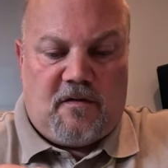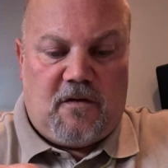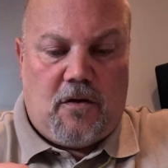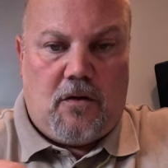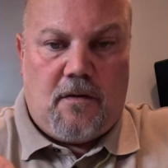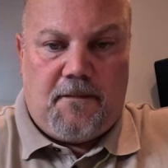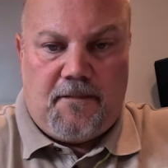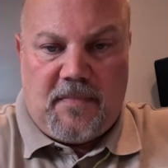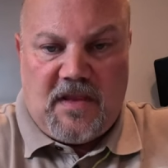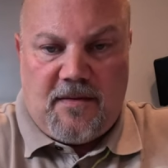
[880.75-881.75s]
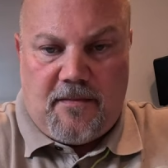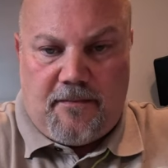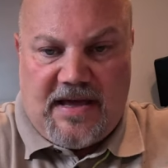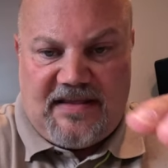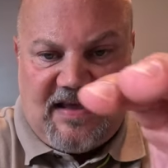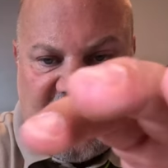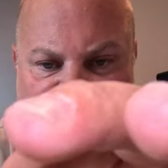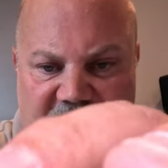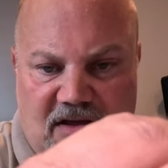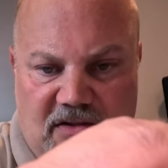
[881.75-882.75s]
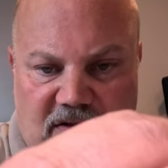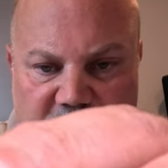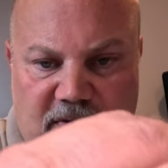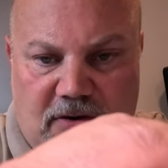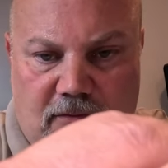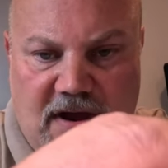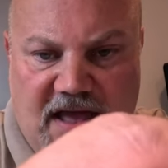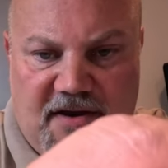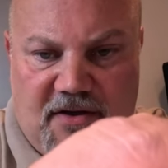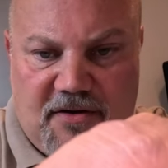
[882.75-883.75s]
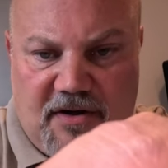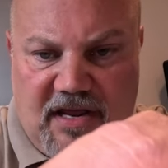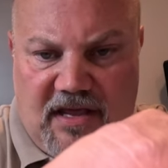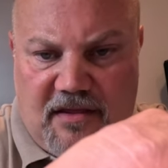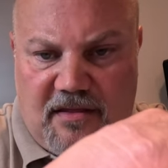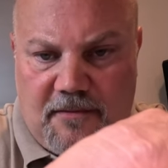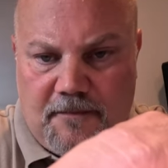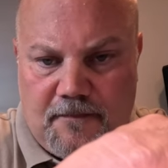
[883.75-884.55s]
So by tying a little bit of red underneath,